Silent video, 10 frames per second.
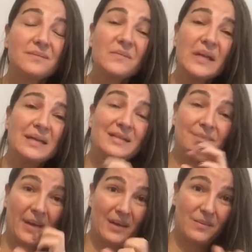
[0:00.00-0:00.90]
is
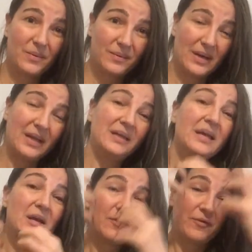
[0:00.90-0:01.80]
my brain
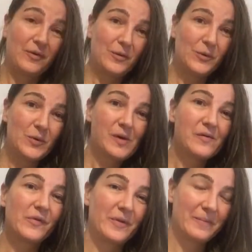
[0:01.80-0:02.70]
flew
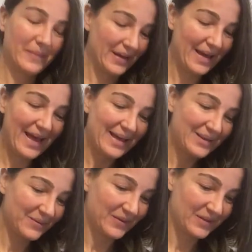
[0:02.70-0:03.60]
from my
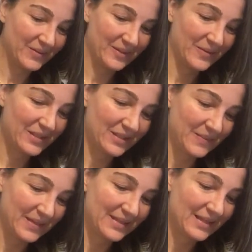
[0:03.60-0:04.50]
head, which
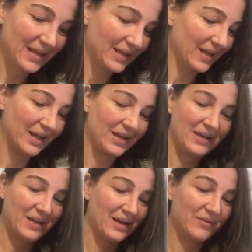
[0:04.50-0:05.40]
means like
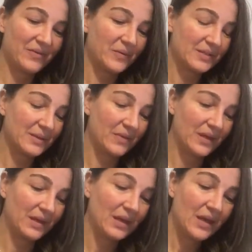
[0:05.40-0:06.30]
I found
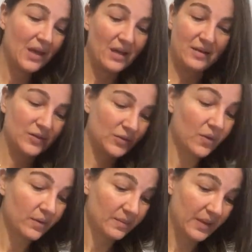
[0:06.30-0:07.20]
something
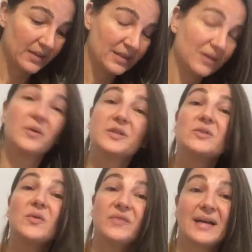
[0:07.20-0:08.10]
so amazing or
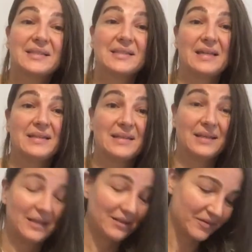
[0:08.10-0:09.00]
so
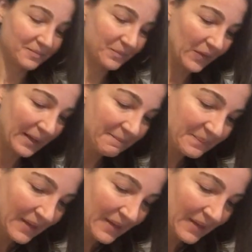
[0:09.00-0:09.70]
fascinating even. Okay.